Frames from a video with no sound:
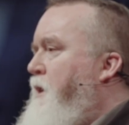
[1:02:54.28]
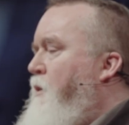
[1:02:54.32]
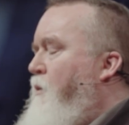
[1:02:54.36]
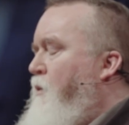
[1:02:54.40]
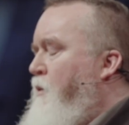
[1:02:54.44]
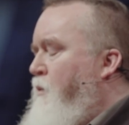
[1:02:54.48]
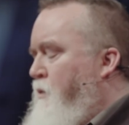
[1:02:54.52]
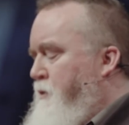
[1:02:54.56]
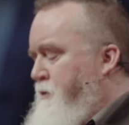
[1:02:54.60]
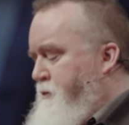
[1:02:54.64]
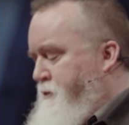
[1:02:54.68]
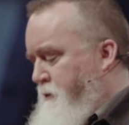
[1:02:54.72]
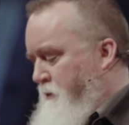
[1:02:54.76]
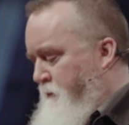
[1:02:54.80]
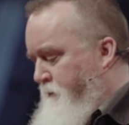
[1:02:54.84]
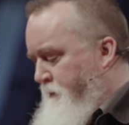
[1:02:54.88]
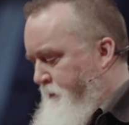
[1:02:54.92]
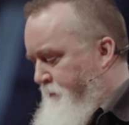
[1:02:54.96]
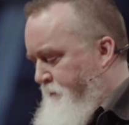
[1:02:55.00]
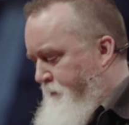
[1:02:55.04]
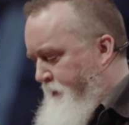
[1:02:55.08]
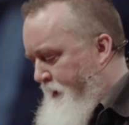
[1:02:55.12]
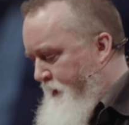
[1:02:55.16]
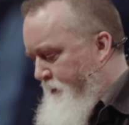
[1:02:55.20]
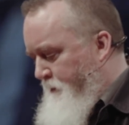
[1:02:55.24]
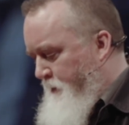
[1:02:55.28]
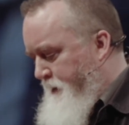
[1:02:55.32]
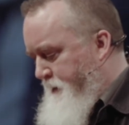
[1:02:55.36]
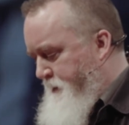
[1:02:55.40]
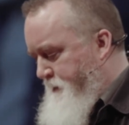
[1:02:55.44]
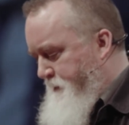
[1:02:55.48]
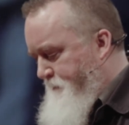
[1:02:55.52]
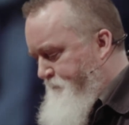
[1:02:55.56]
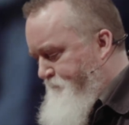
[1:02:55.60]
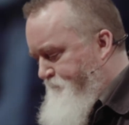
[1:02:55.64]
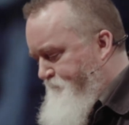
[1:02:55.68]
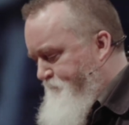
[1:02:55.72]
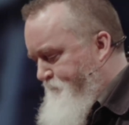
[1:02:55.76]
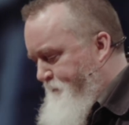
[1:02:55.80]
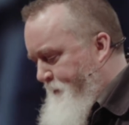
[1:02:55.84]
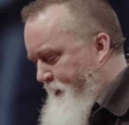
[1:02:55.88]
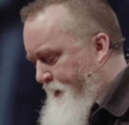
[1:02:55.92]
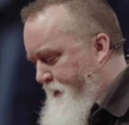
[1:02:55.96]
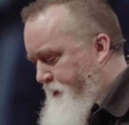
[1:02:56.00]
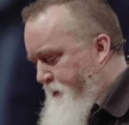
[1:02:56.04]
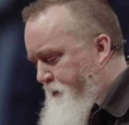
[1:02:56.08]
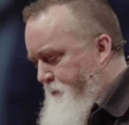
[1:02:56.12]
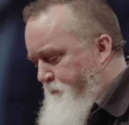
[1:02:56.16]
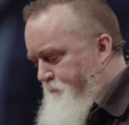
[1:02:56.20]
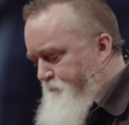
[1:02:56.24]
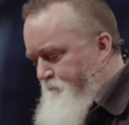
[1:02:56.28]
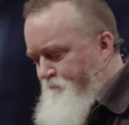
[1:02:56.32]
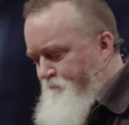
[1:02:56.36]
when we're serving families. Thank you.